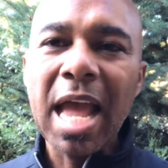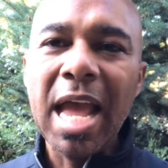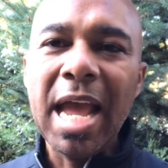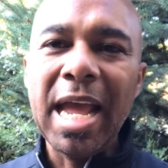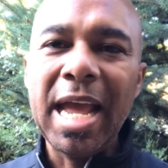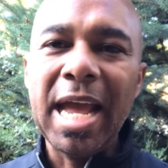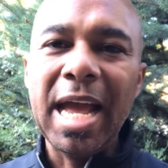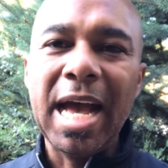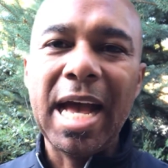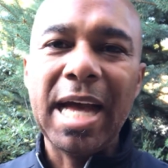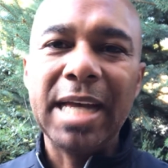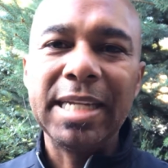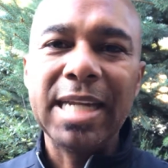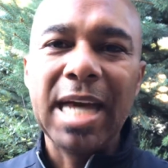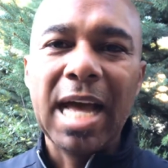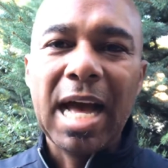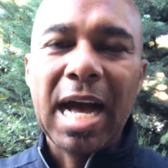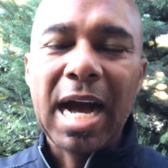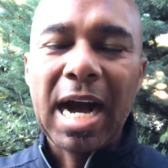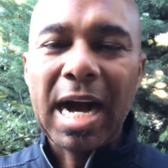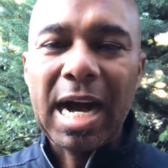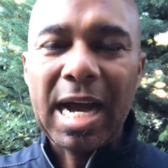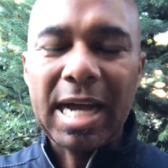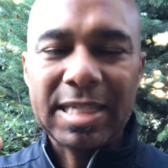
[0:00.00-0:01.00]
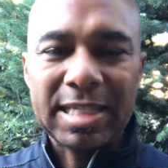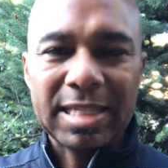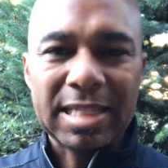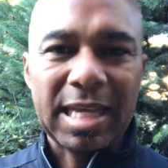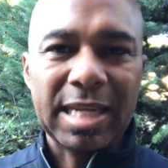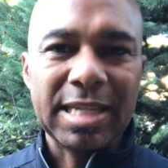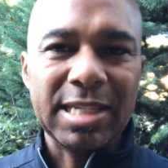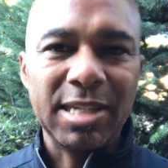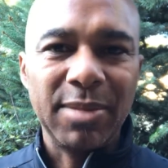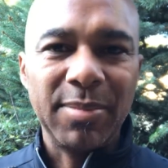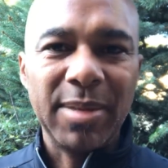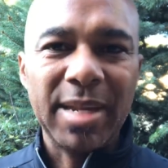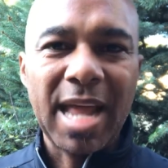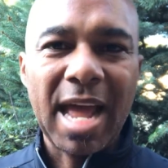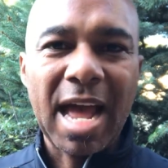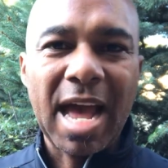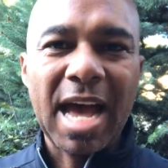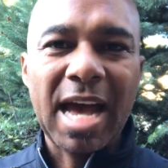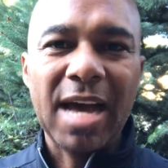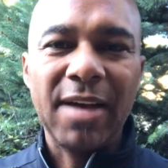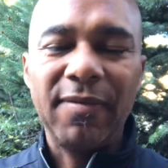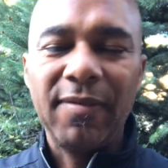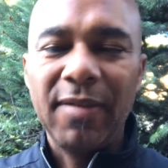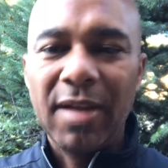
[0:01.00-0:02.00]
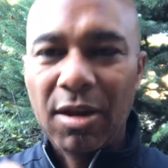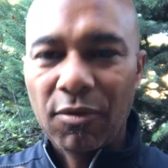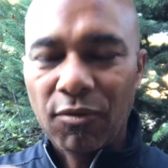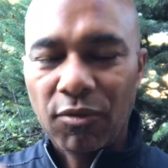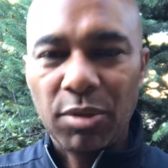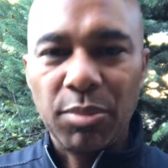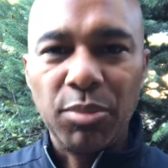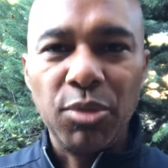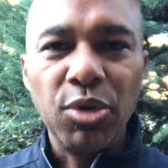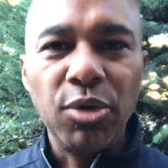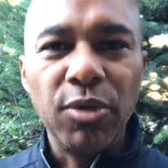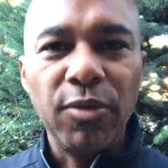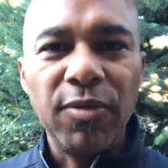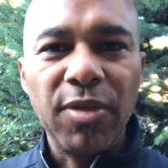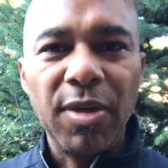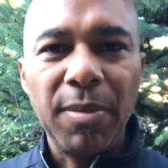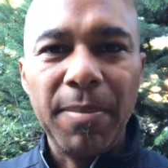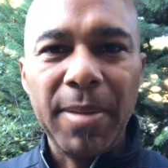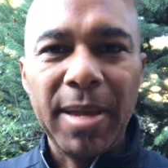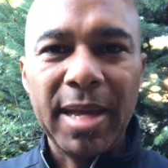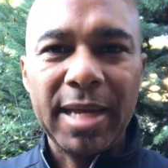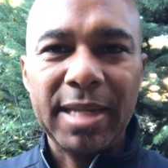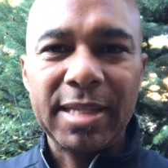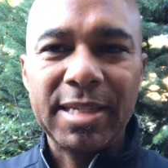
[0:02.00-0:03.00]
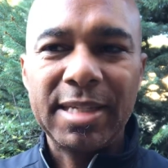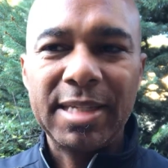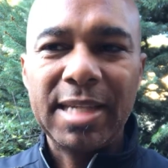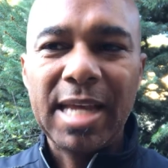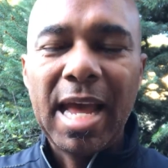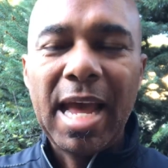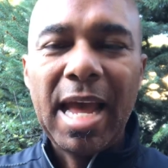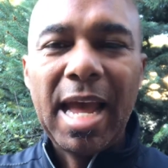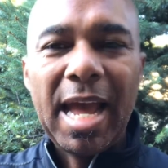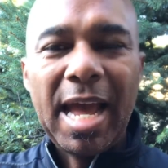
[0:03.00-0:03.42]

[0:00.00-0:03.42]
and uh, I slice them in half, remove the pits,